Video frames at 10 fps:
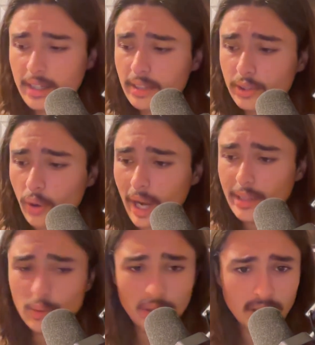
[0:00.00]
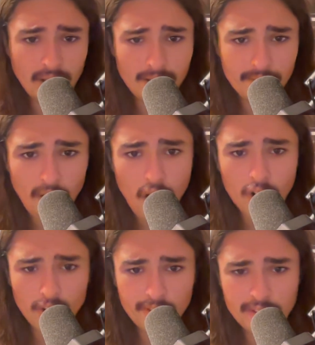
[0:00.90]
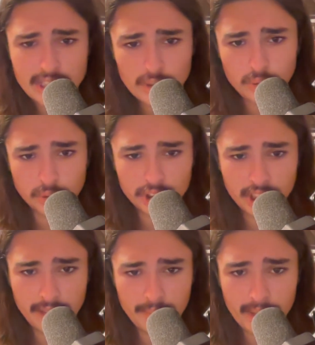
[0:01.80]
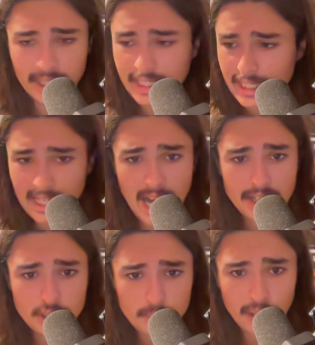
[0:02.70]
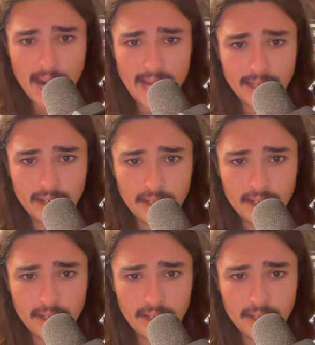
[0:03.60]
So I do a lot of hard physical shit. Again, not to brag,